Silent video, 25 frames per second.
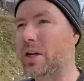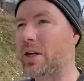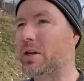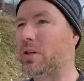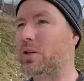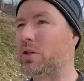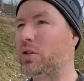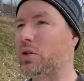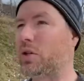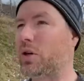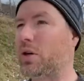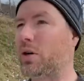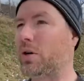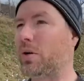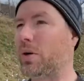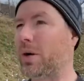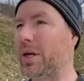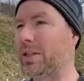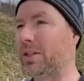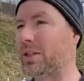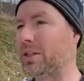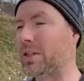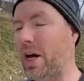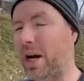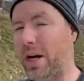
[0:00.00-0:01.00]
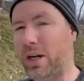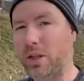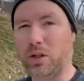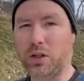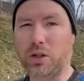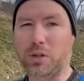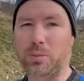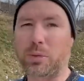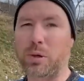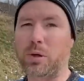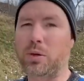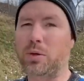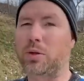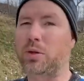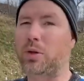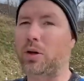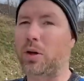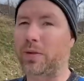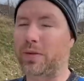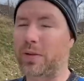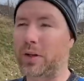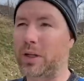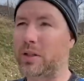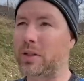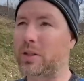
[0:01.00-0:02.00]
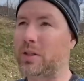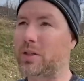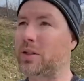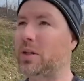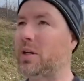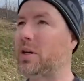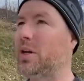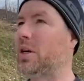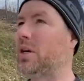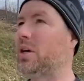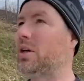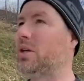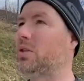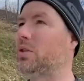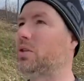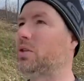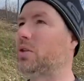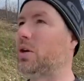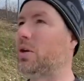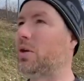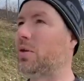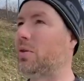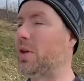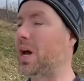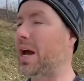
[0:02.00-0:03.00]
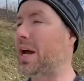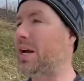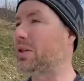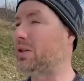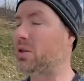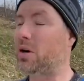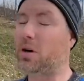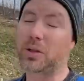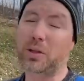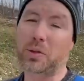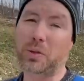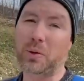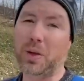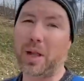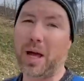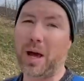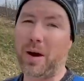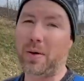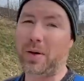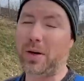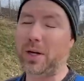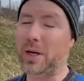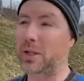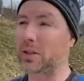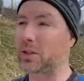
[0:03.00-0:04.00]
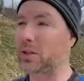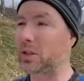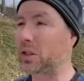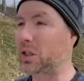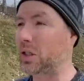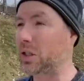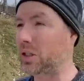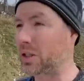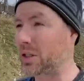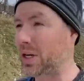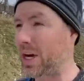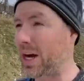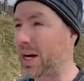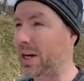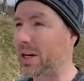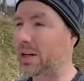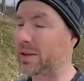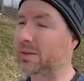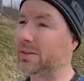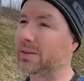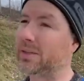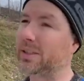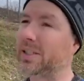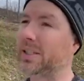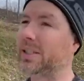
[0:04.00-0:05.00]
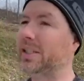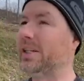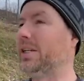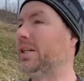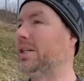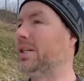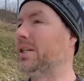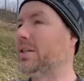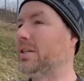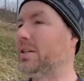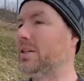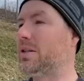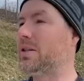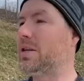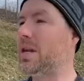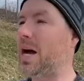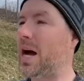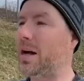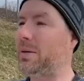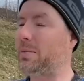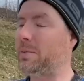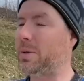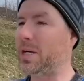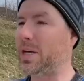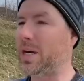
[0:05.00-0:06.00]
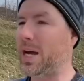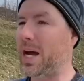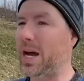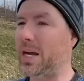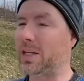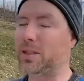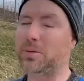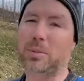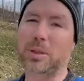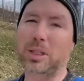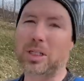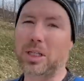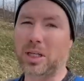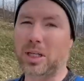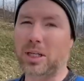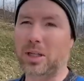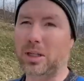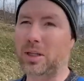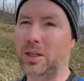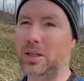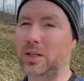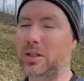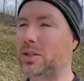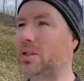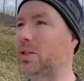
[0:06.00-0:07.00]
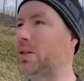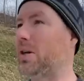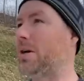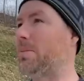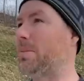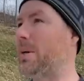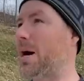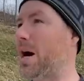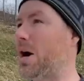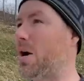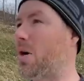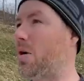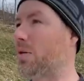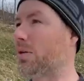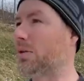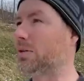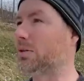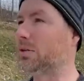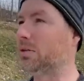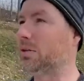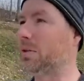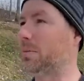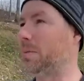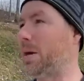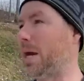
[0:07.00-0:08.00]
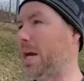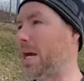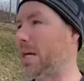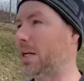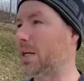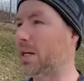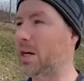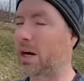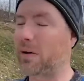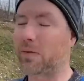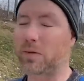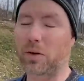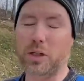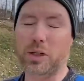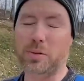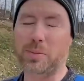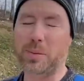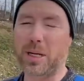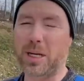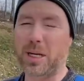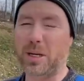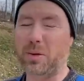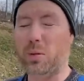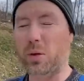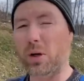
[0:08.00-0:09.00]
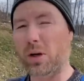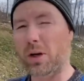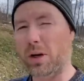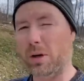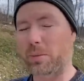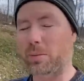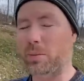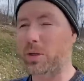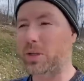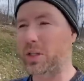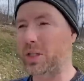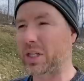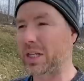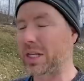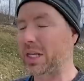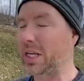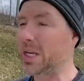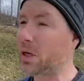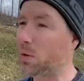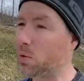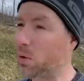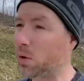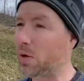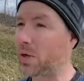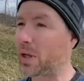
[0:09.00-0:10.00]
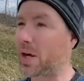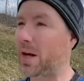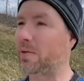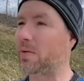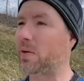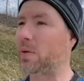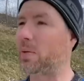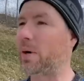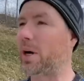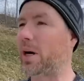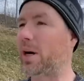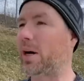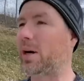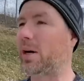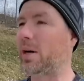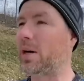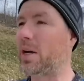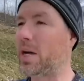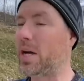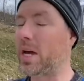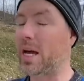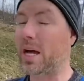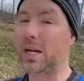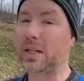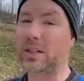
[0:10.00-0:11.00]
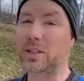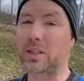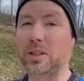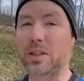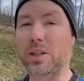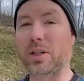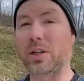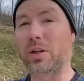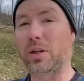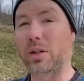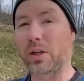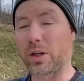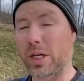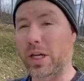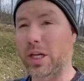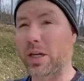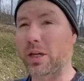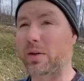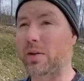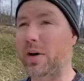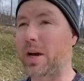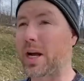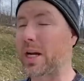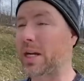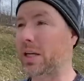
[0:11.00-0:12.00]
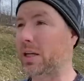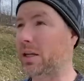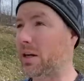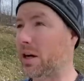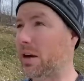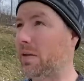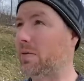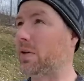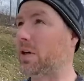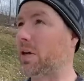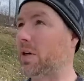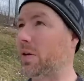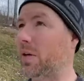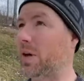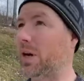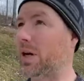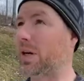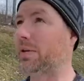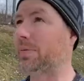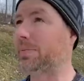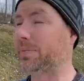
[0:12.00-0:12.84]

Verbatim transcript: So it's not a smooth surface. So that is also allowing us to just kind of not be as meticulous about the paint coverage being 100% equal everywhere and it's still looking great and covering great.